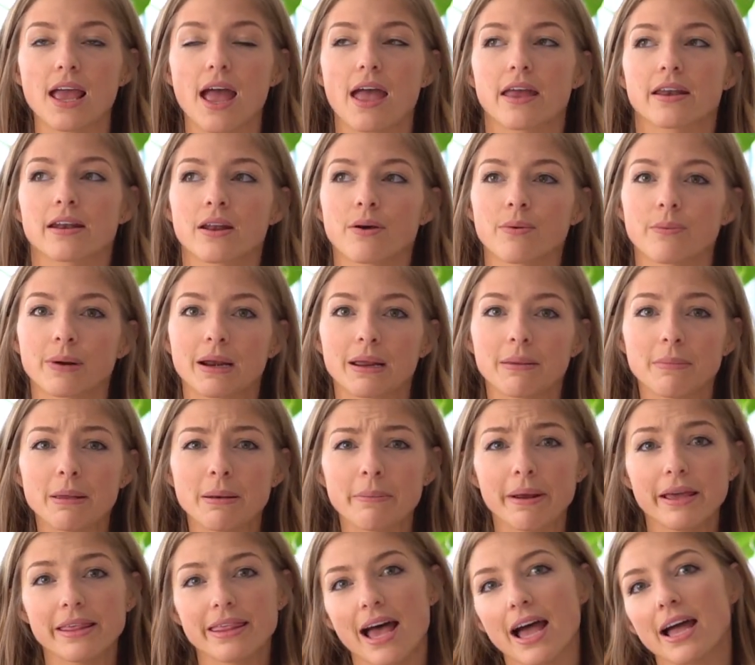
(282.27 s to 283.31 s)
And what I mean
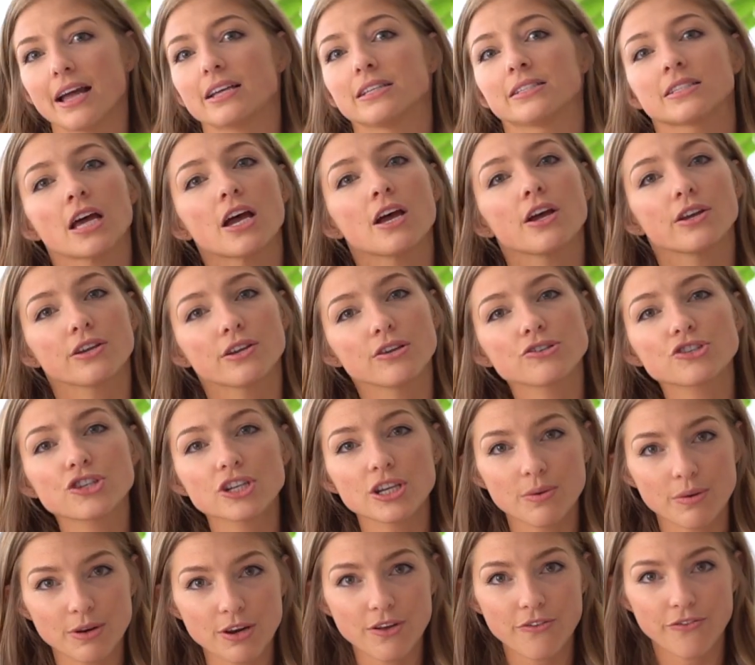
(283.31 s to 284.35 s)
by that is
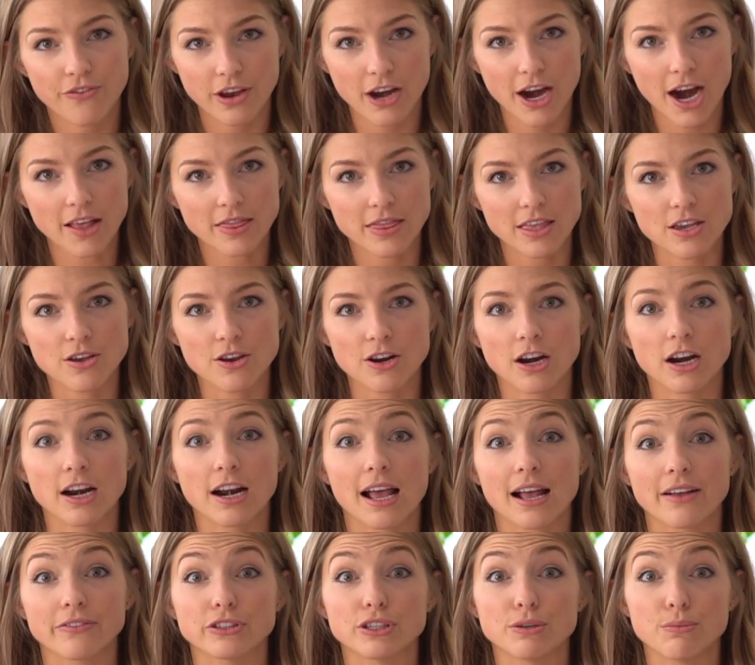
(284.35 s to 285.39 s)
usually when you figure out that you're gonna
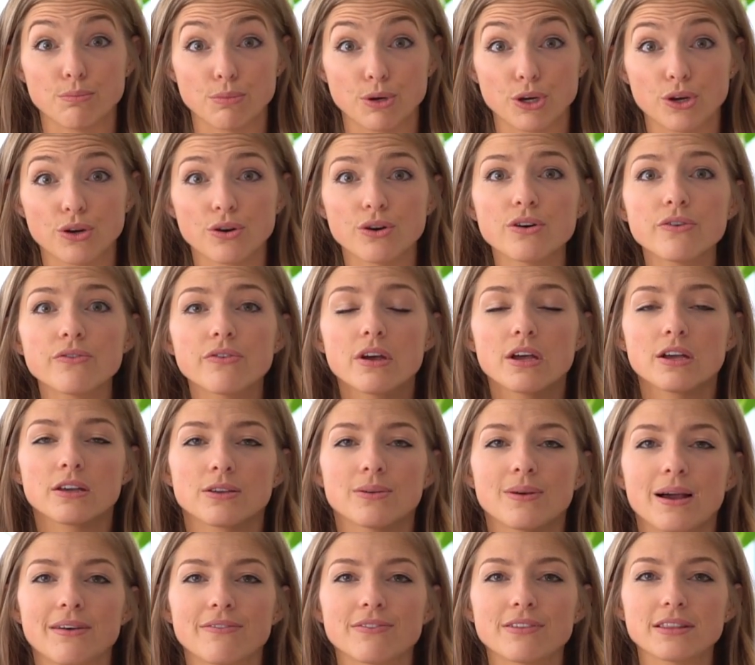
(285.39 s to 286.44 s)
have to move,
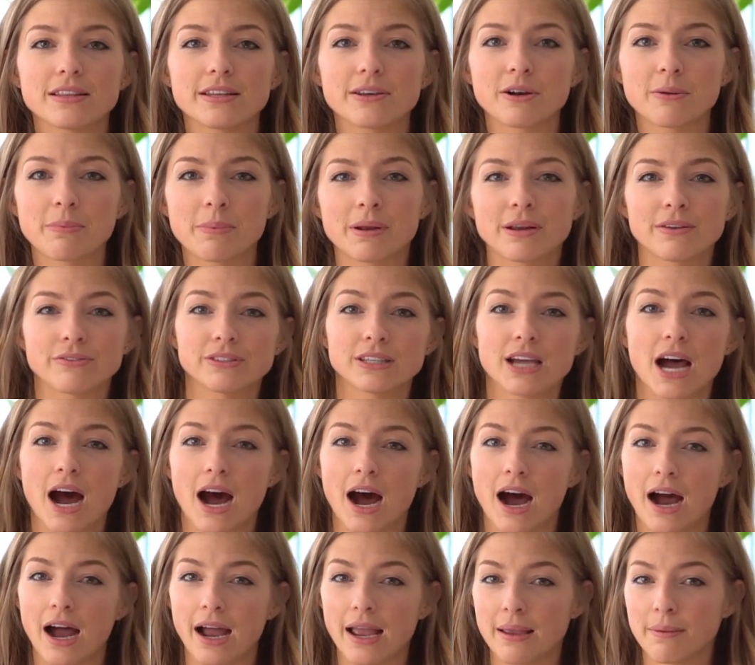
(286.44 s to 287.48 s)
you have a little bit of
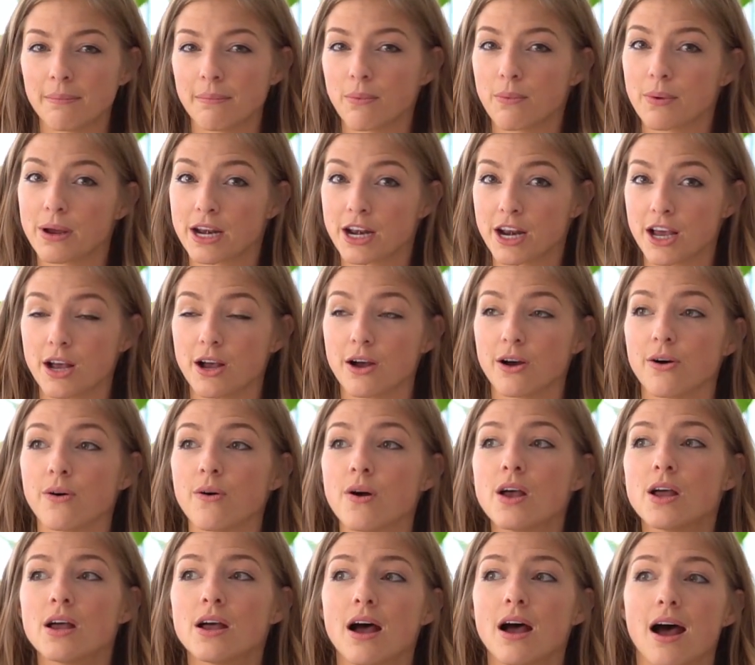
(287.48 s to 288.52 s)
time window
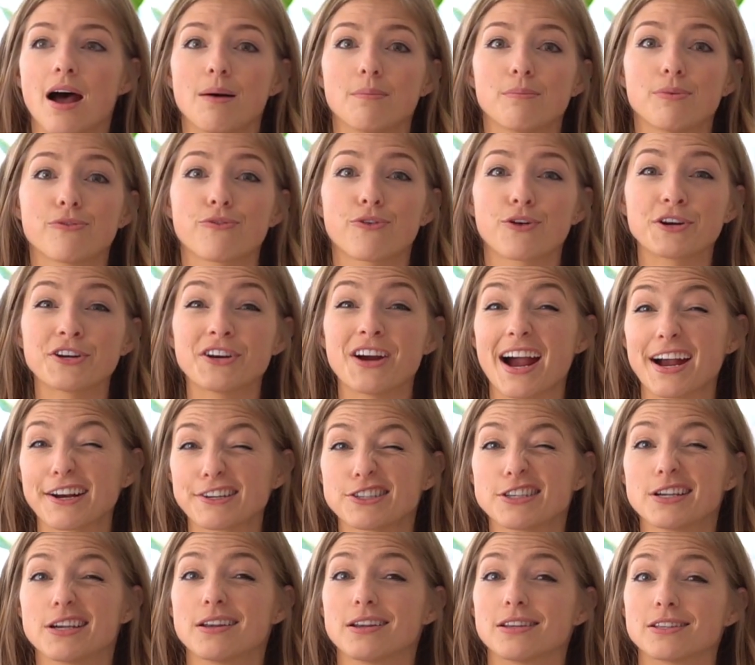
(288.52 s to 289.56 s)
before you're
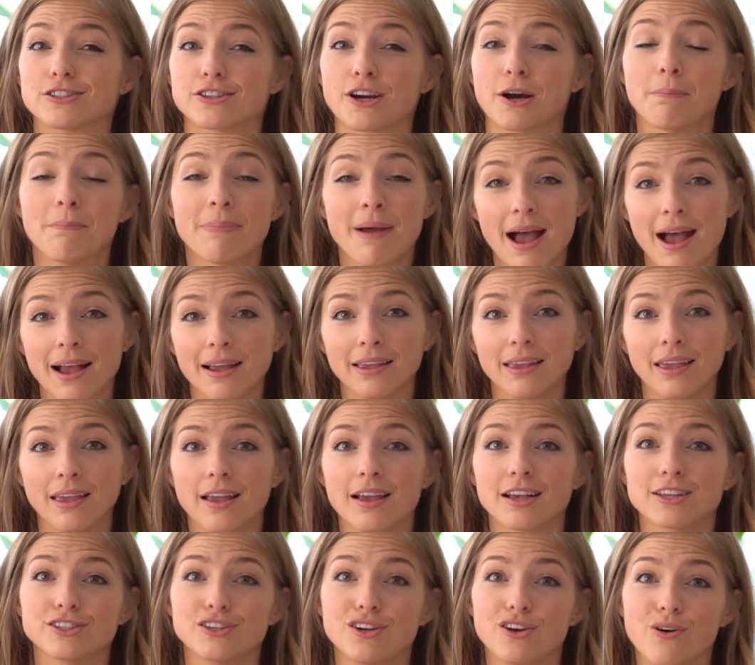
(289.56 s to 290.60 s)
actually gonna start packing,
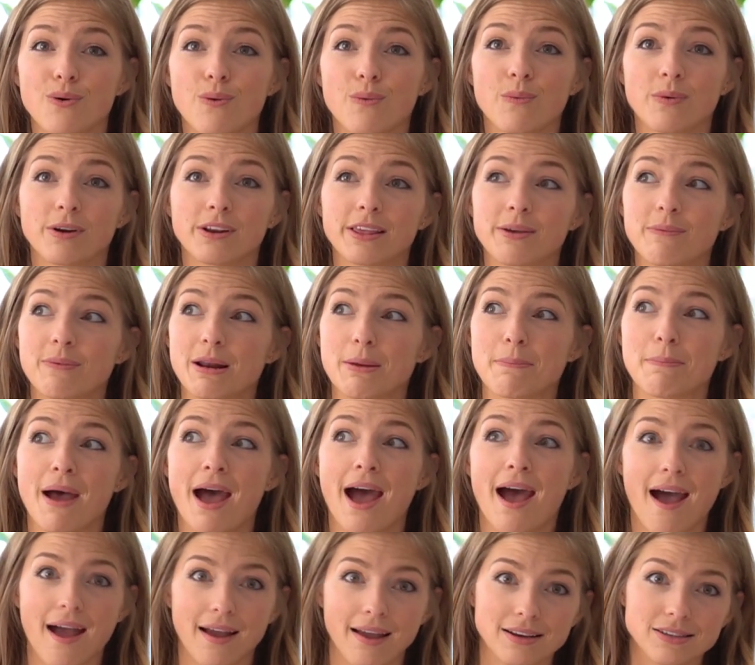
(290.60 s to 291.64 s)
because you don't really wanna
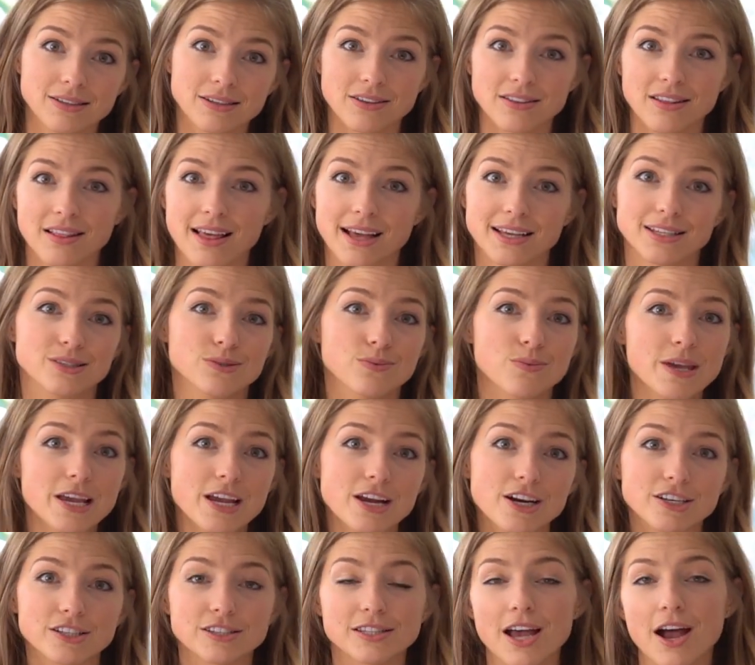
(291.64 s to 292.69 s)
pack until the last week
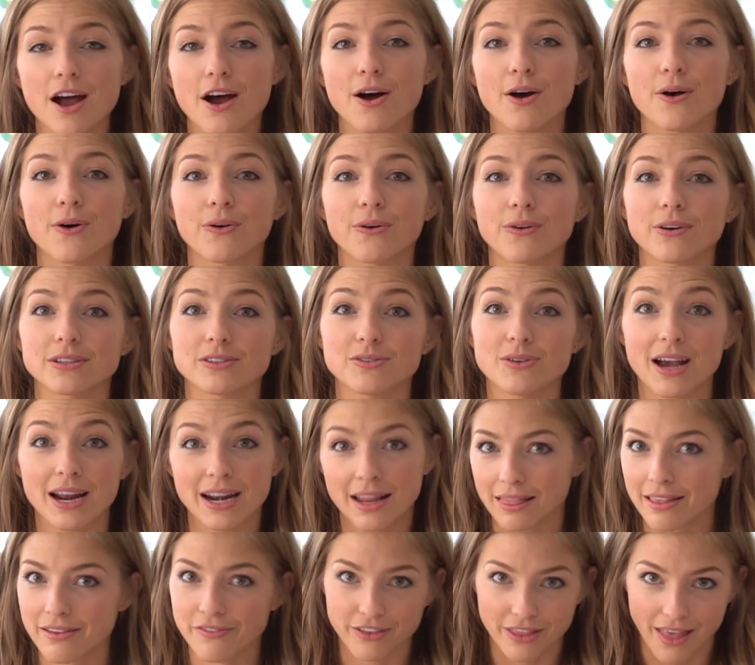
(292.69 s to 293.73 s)
or so because you
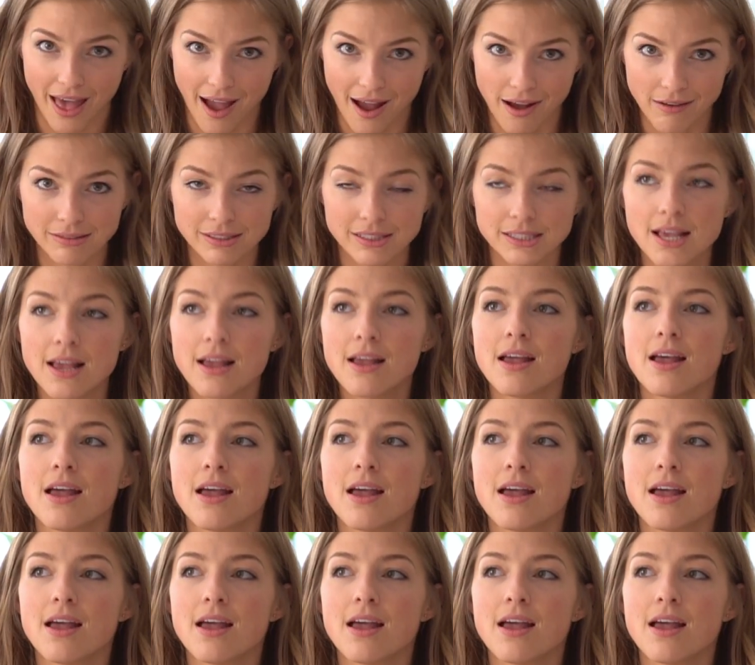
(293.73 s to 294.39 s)
gotta live in the house.